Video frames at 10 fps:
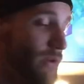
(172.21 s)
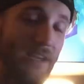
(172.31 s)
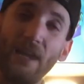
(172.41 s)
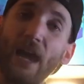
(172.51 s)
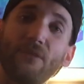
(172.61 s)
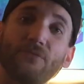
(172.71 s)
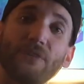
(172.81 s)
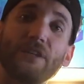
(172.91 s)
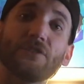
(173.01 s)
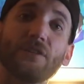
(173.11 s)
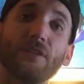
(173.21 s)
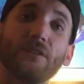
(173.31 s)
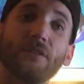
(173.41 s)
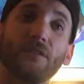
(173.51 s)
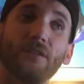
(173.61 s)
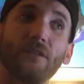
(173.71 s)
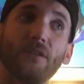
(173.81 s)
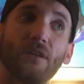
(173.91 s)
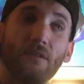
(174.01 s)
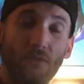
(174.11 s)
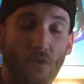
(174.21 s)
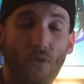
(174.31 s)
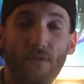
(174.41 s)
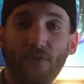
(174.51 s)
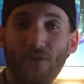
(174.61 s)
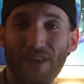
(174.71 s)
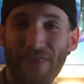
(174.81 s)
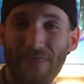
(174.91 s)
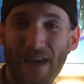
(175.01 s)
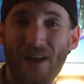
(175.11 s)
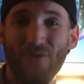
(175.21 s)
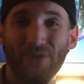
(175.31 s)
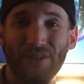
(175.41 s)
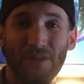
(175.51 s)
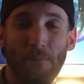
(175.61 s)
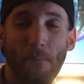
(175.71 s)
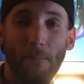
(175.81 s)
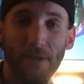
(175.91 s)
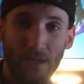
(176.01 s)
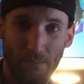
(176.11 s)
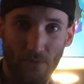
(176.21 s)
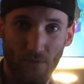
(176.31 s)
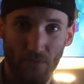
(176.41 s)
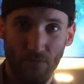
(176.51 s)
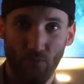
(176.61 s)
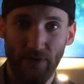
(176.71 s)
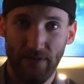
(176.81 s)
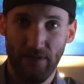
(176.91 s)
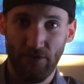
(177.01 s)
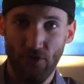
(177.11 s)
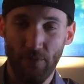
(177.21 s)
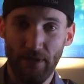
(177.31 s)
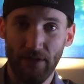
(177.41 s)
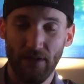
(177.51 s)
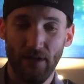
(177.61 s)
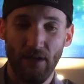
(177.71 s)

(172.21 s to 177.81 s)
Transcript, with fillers: we have reached over 1,000 people with this tournament,